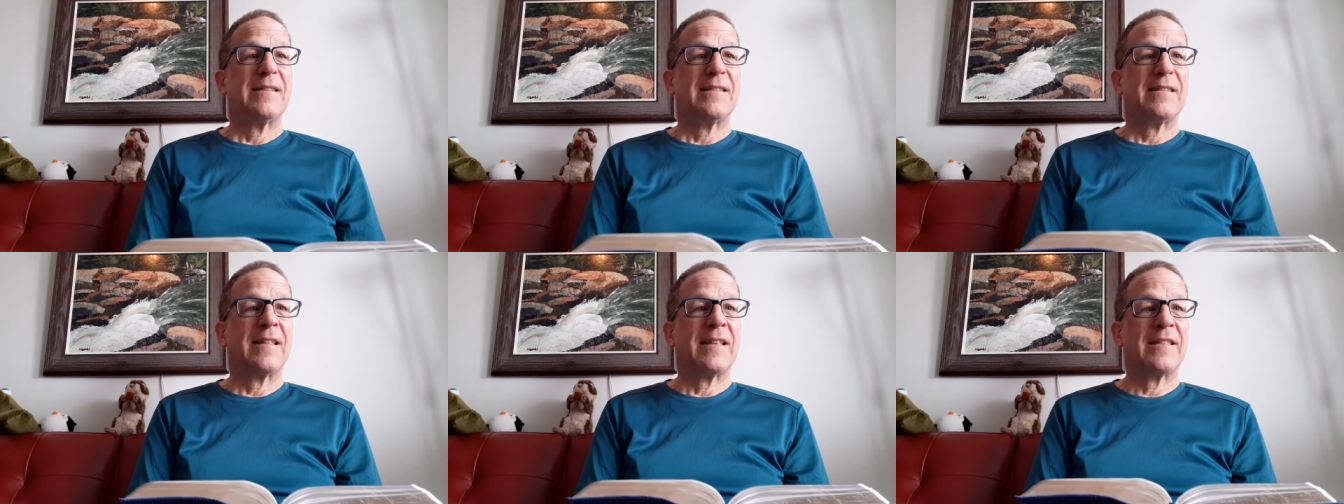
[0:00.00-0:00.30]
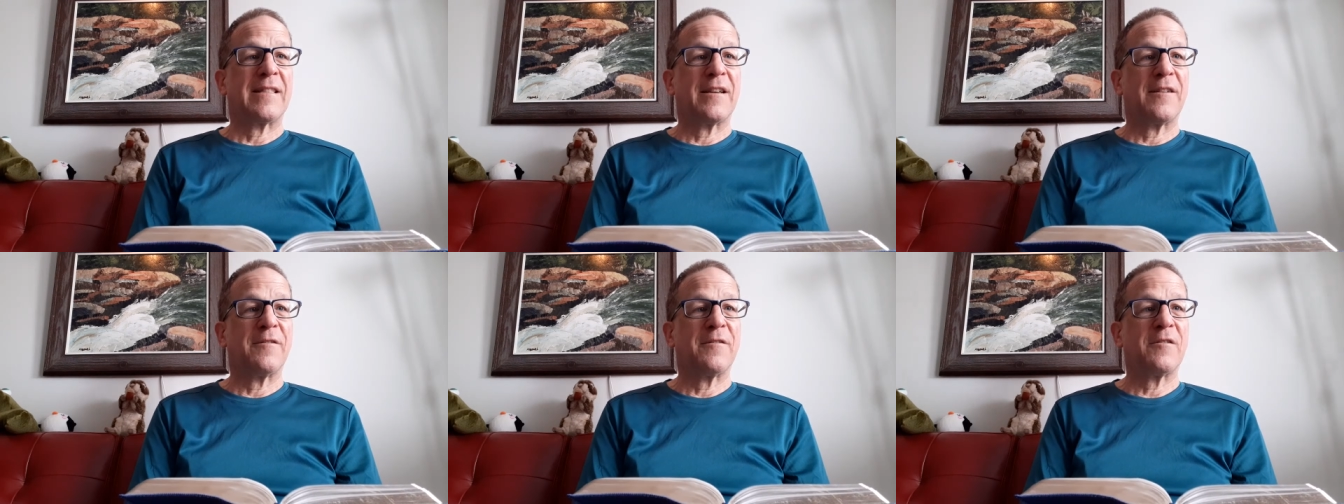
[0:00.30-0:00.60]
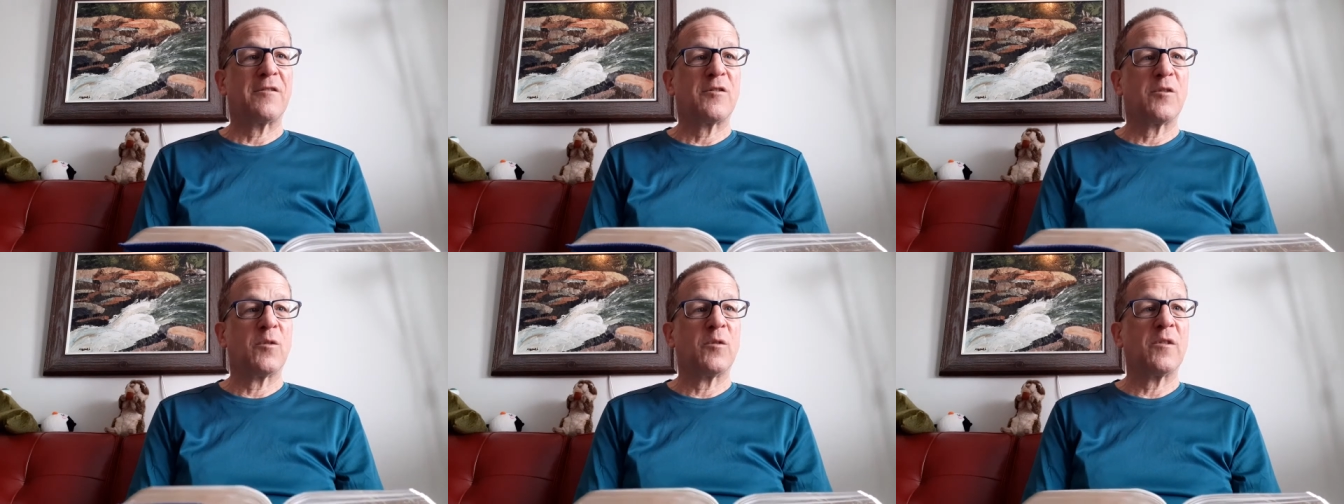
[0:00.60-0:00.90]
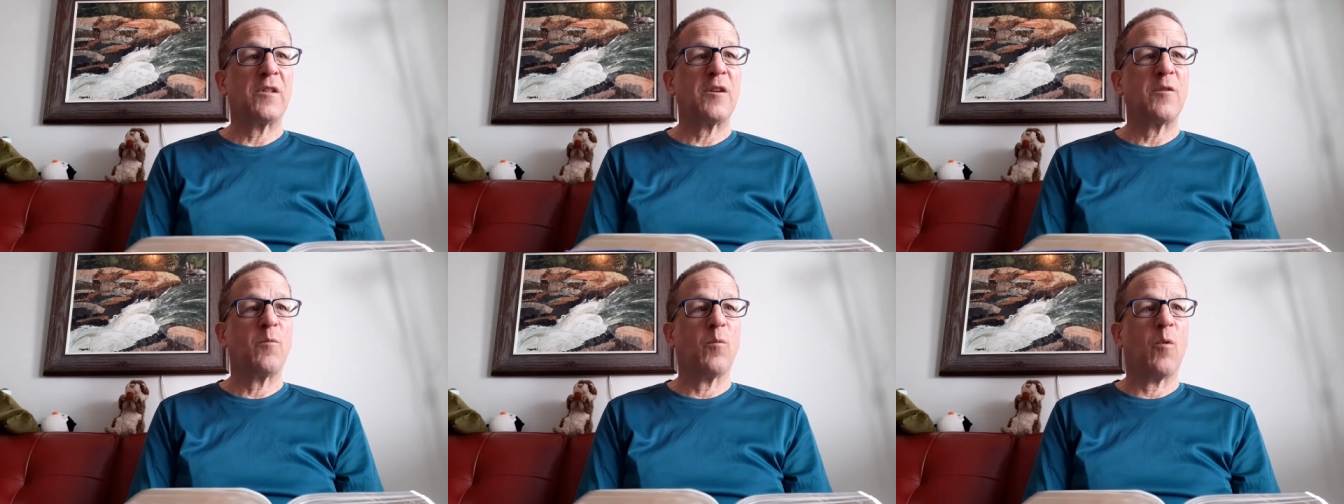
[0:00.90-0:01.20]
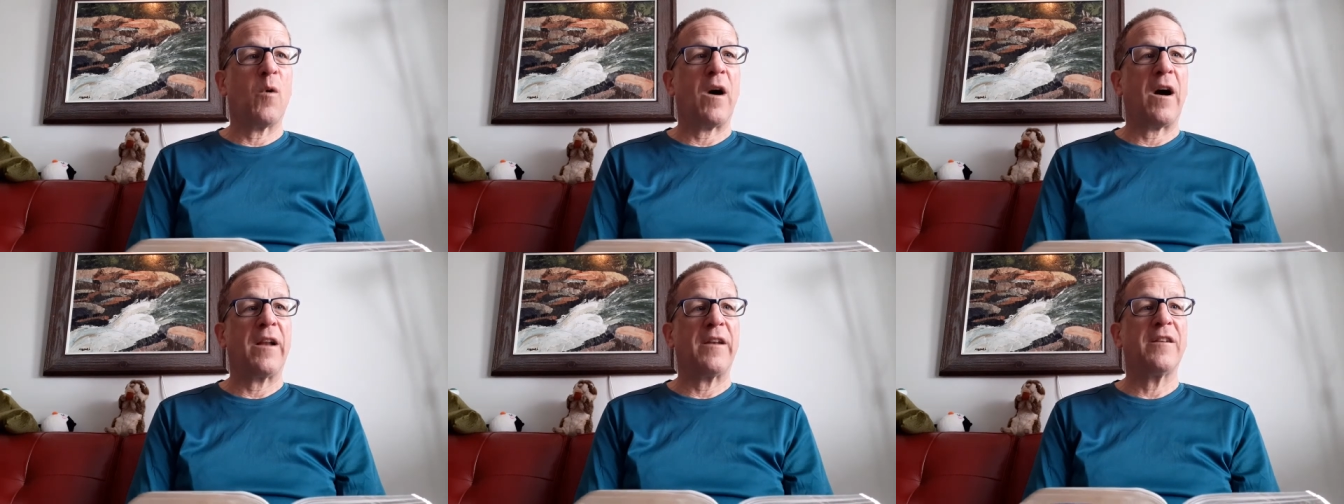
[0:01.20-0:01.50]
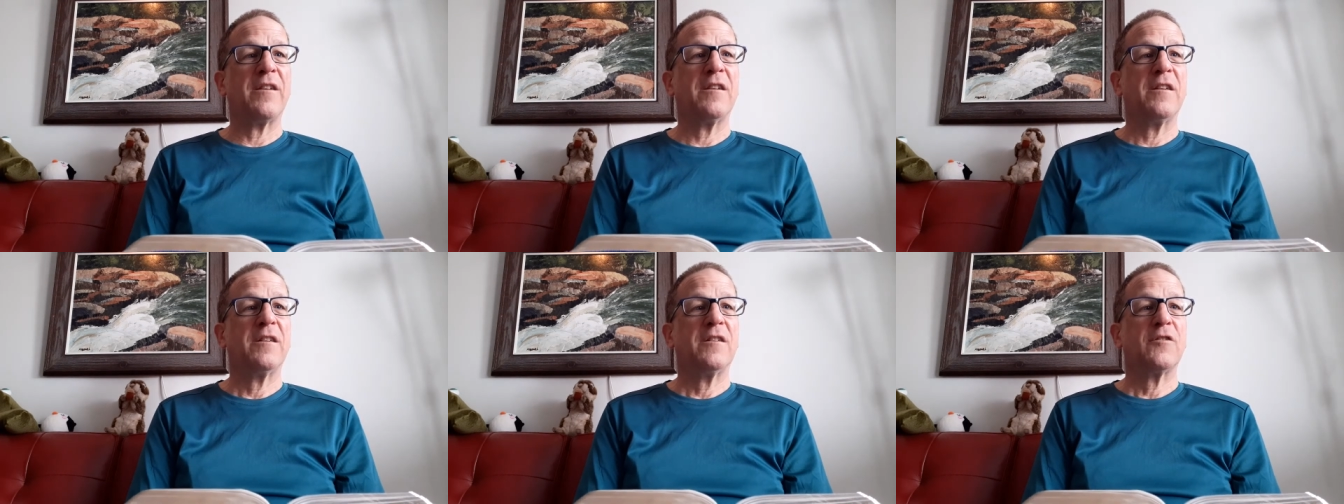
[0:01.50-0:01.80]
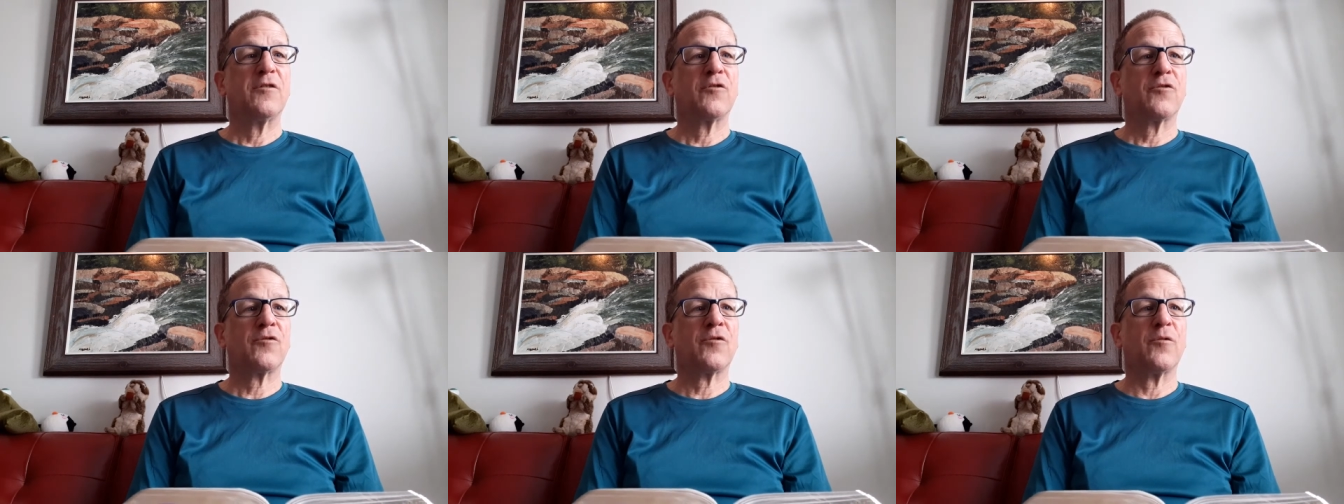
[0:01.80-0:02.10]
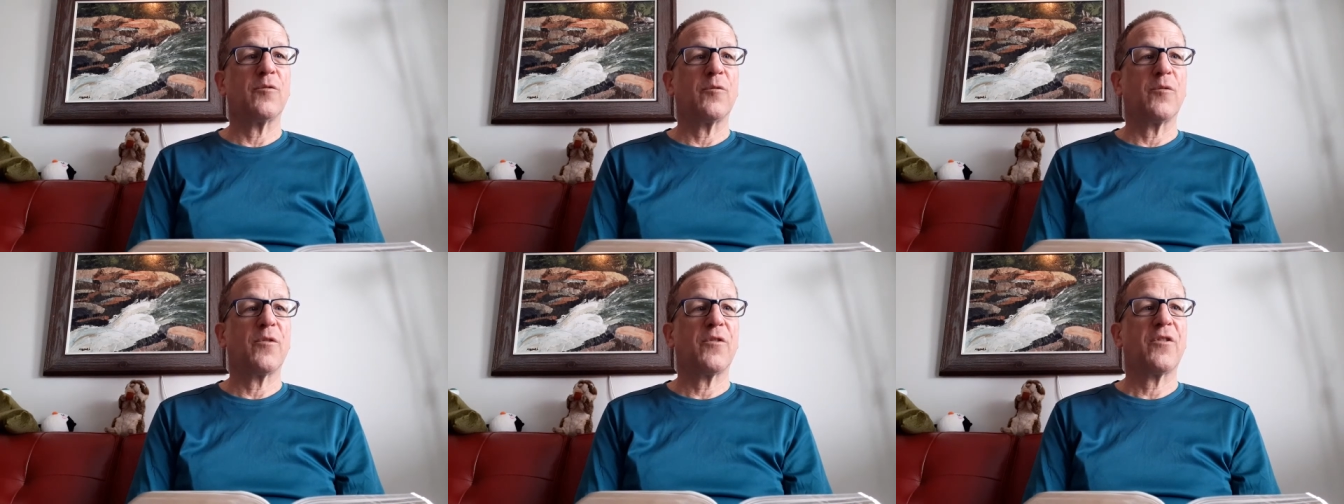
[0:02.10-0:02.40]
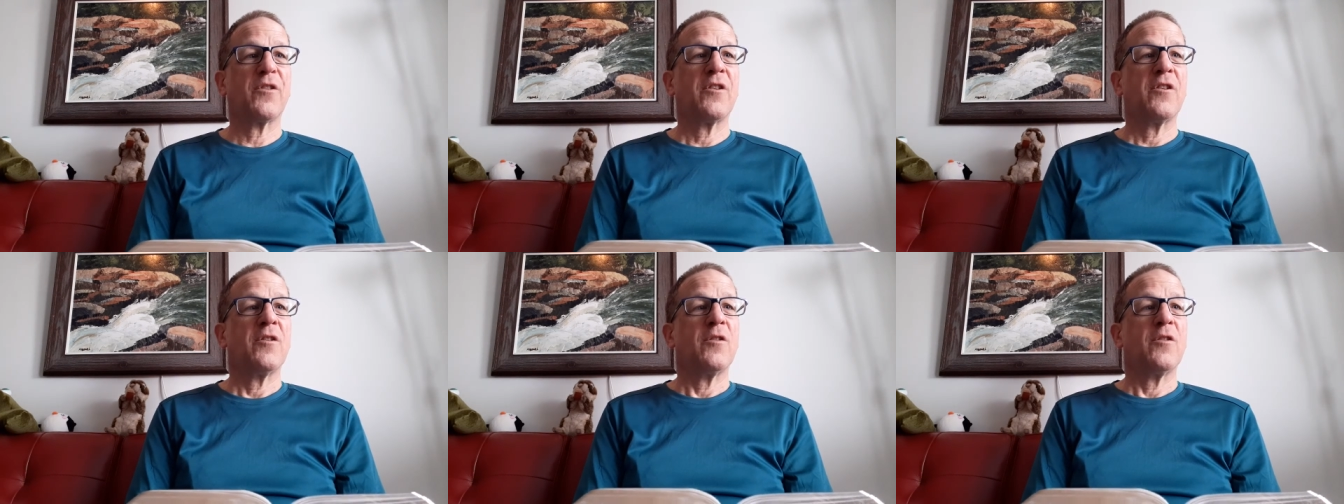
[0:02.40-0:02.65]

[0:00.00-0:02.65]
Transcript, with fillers: that there is only one truth,